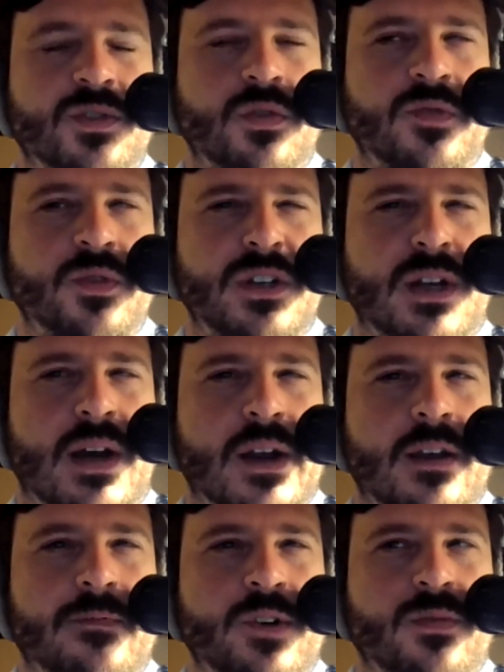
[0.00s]
So if you did not
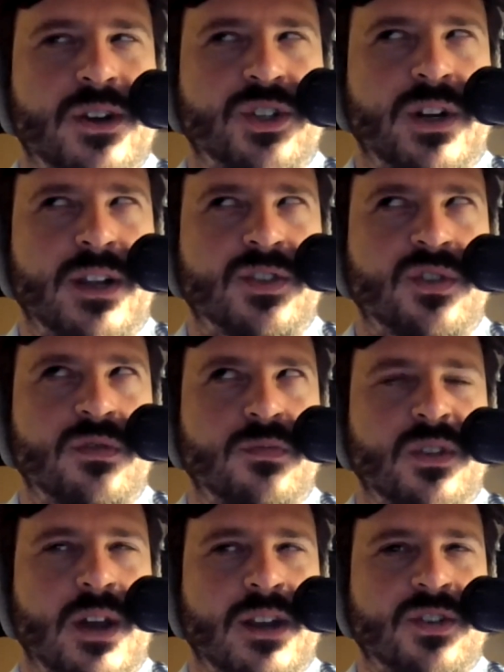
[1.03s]
have your question answered and
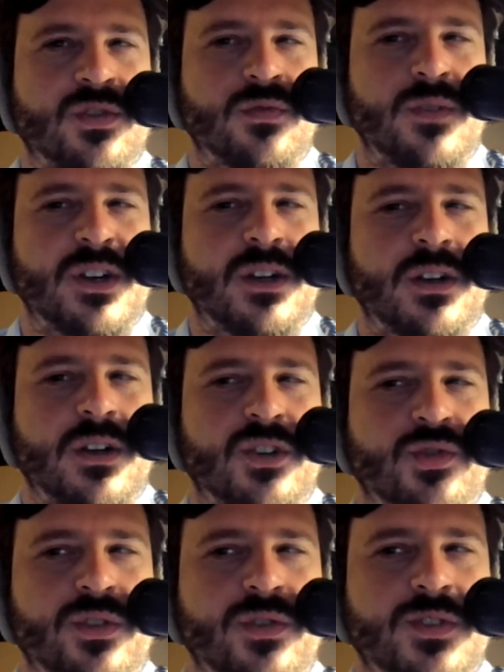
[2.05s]
would like to
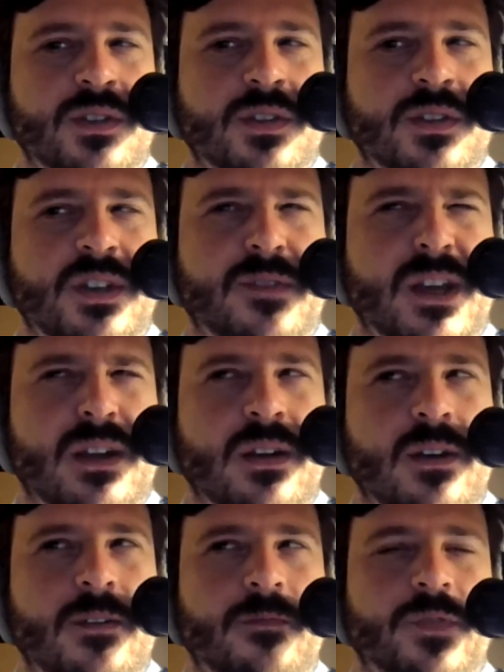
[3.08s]
reintroduce it this evening,
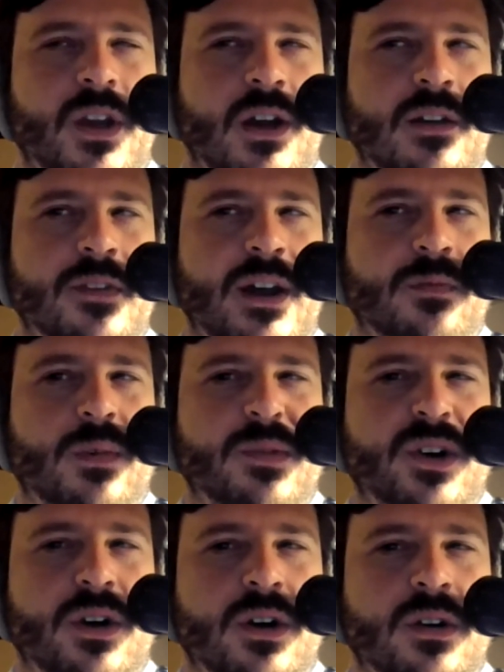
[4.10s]
that
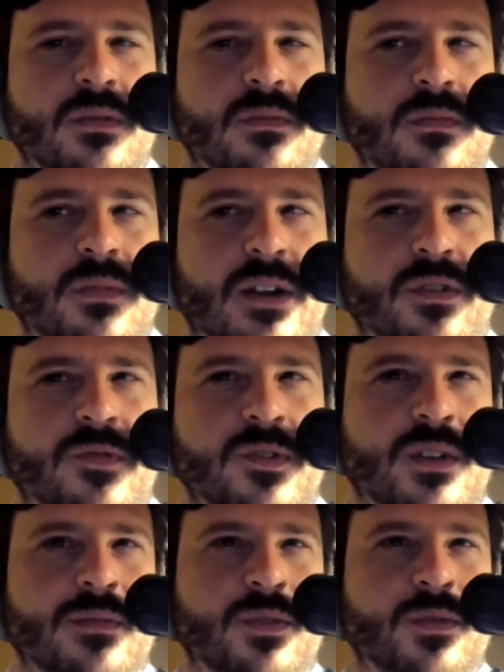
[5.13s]
webinar, I know for
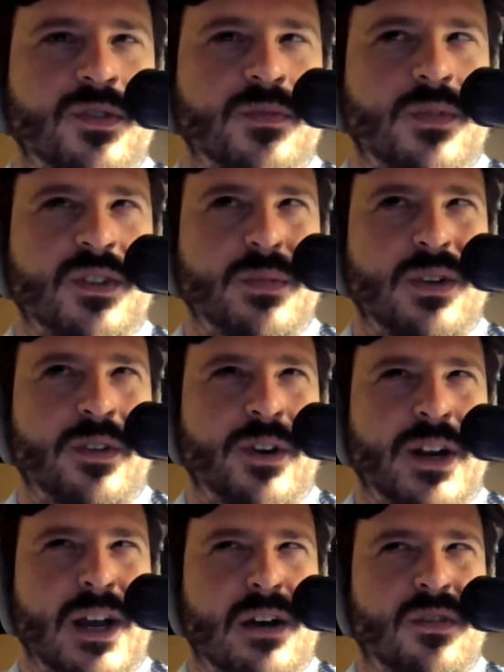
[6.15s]
some of you it's middle of the
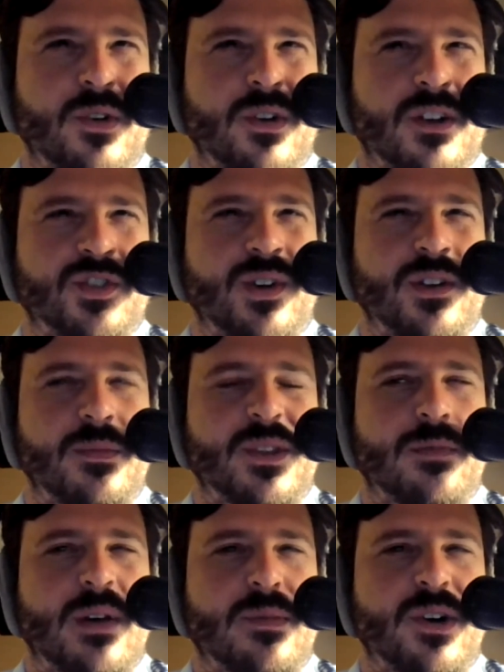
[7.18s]
night now if you're in Australia, but
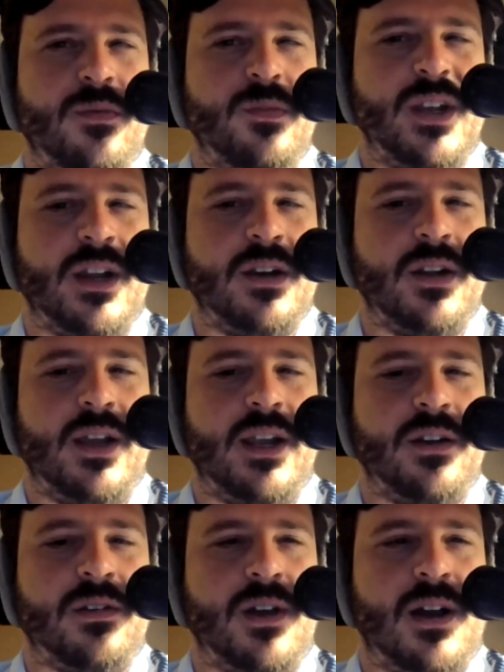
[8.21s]
that webinar will be at 8
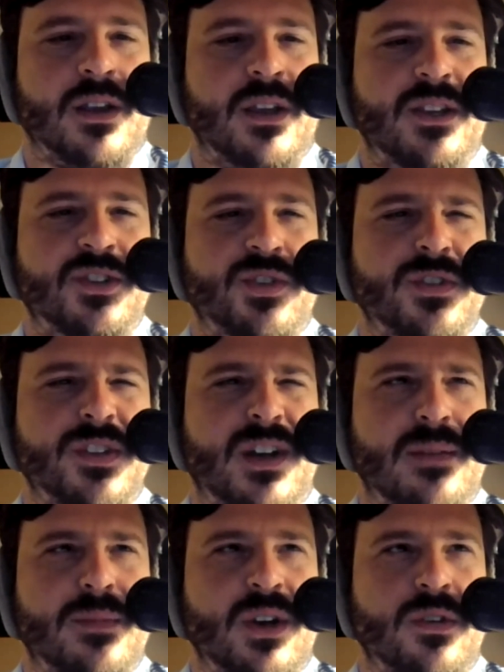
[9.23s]
o'clock Eastern
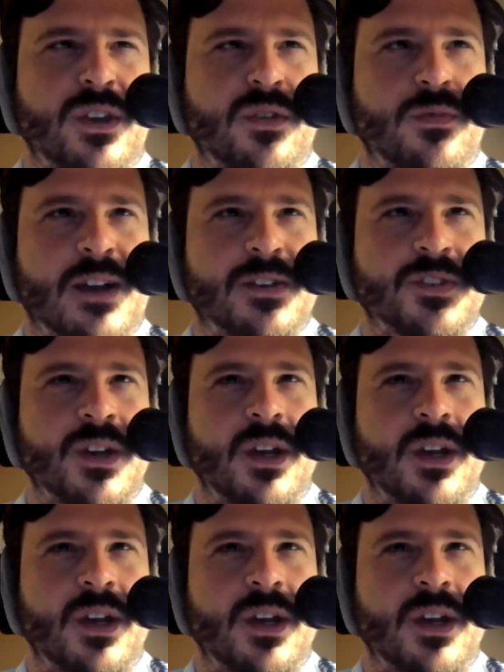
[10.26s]
time here in the US.